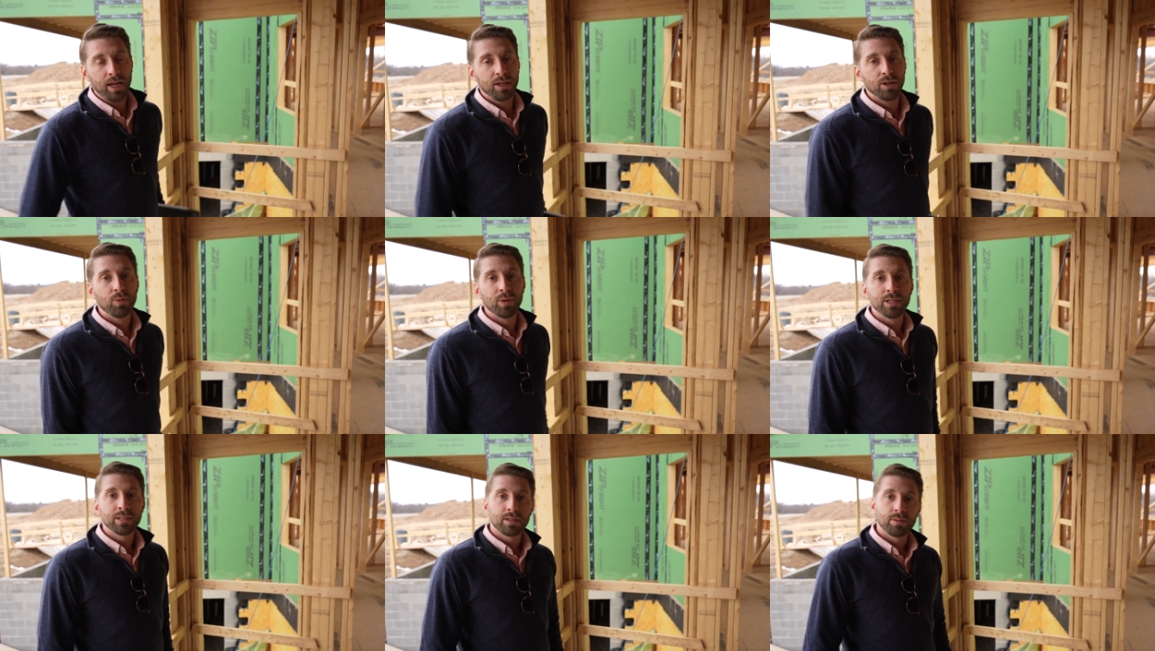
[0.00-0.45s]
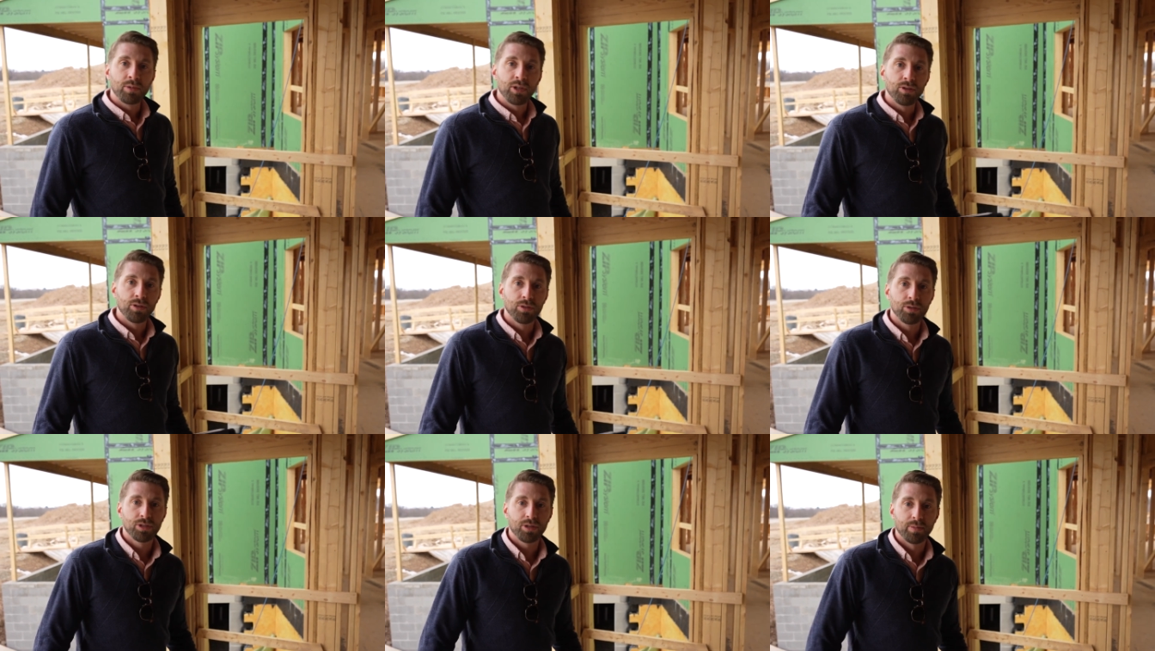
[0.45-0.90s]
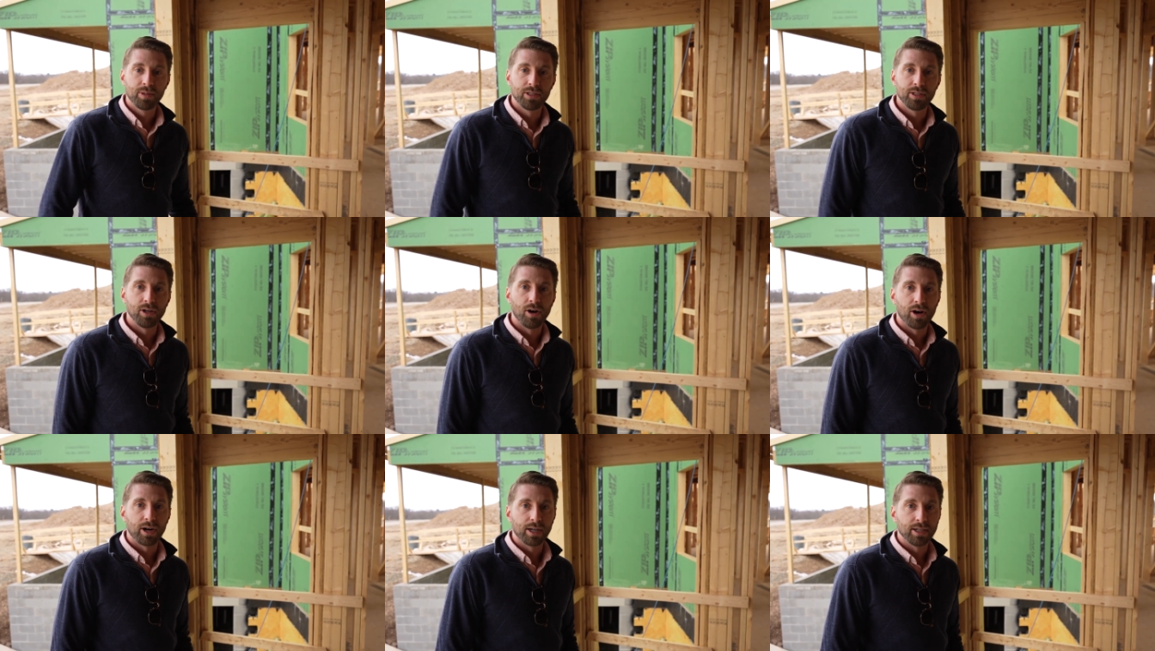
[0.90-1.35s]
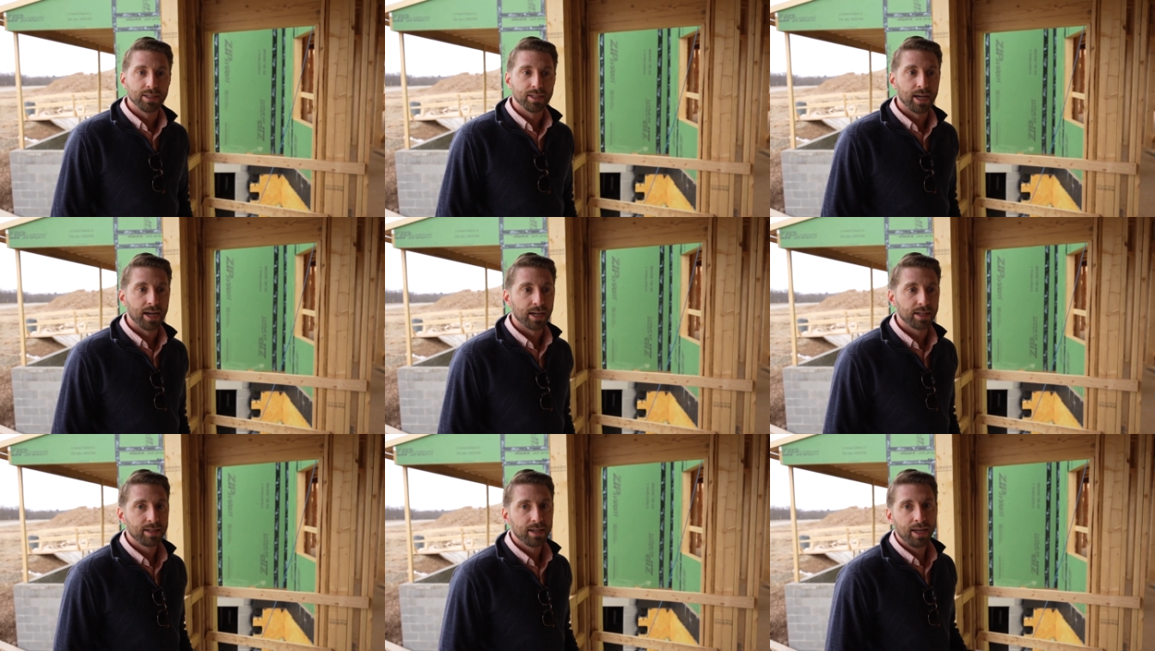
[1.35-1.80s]
you win some, you lose some as the
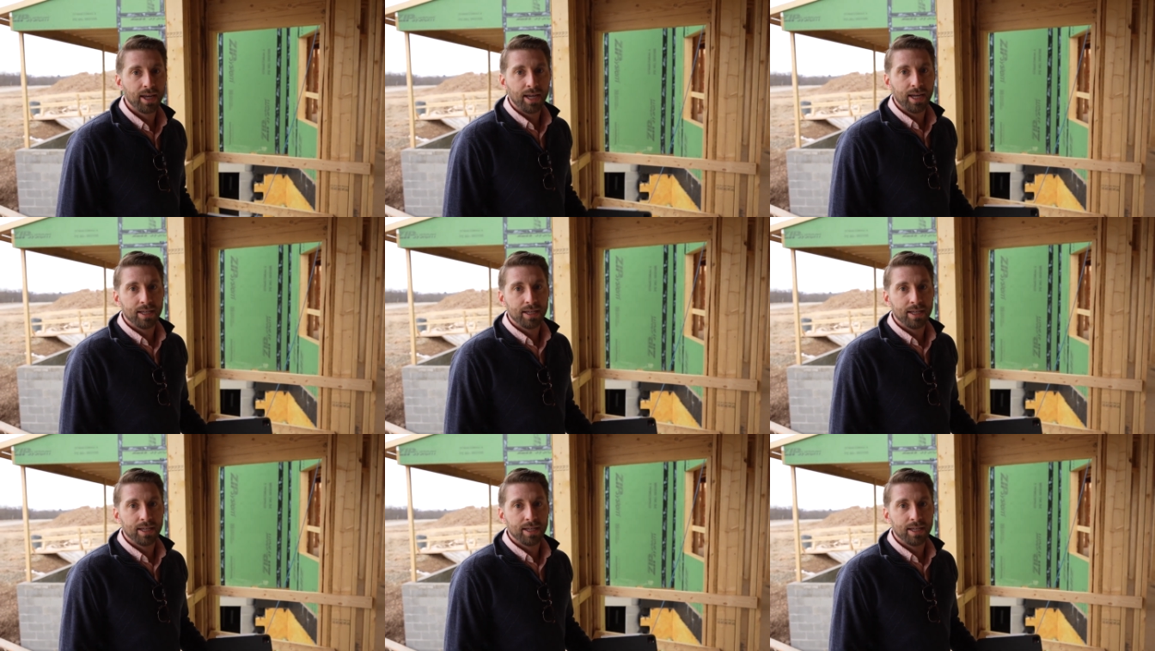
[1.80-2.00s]
architect.